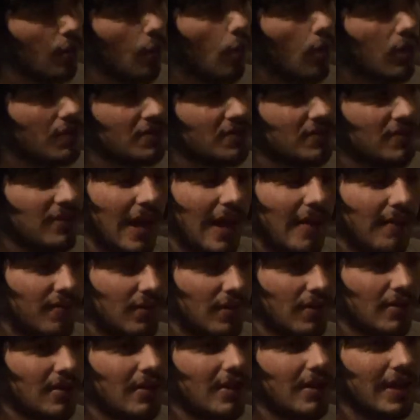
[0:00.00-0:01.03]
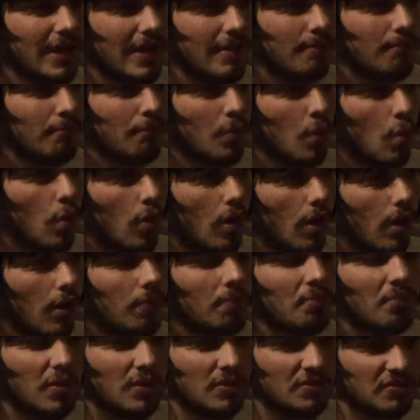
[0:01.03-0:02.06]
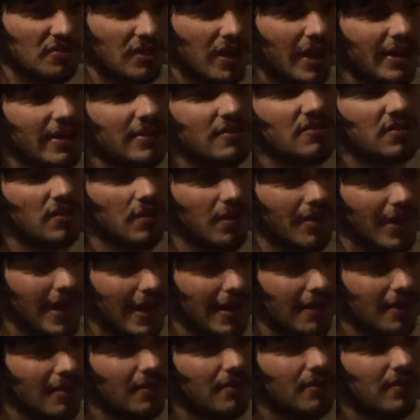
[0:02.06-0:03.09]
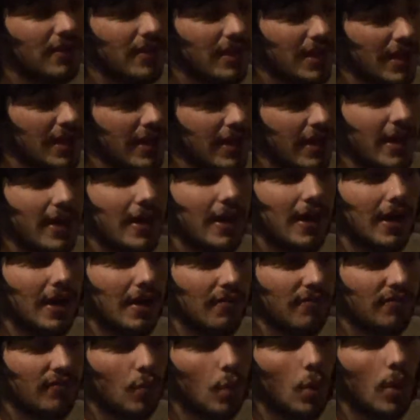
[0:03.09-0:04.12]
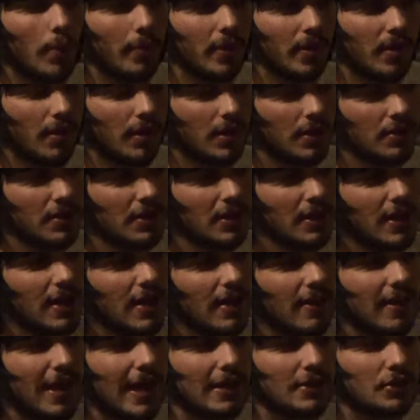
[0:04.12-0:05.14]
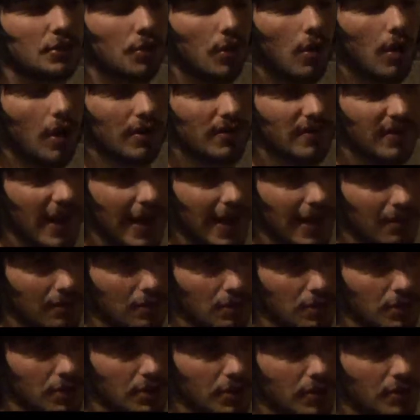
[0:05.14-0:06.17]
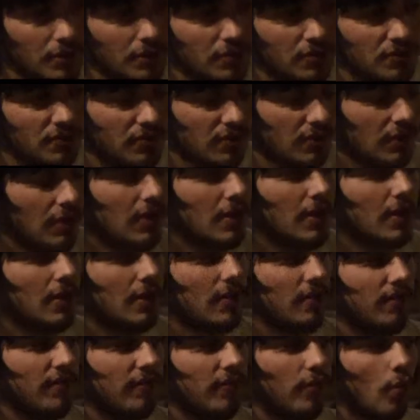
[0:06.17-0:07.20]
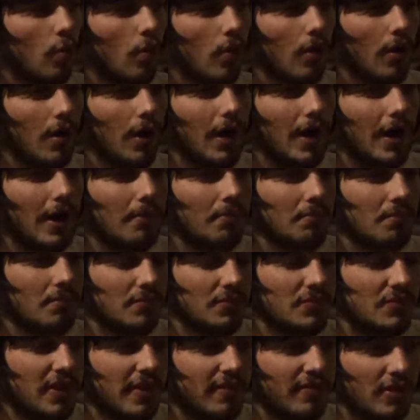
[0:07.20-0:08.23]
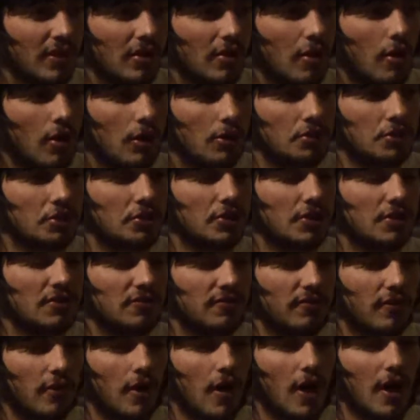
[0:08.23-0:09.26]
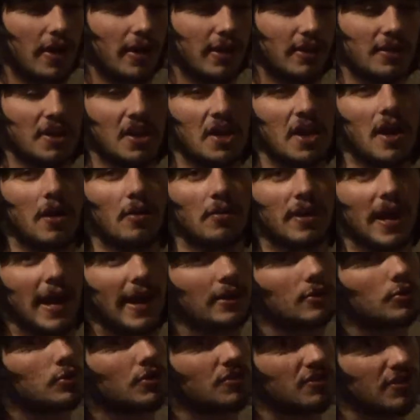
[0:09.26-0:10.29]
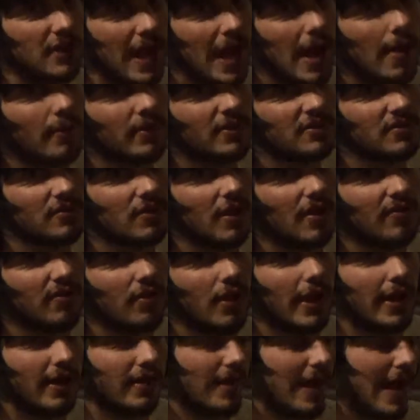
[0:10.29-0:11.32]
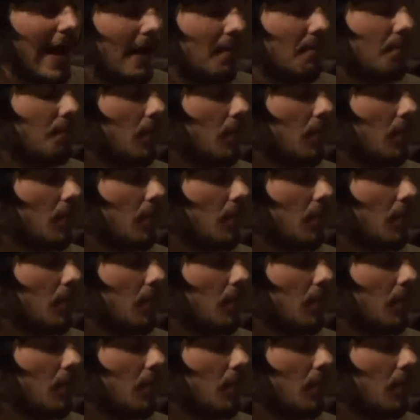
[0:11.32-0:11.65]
was definitely more precise than the formula that John Taylor used for different cartridges for hunting, you know, dangerous game and stuff like that.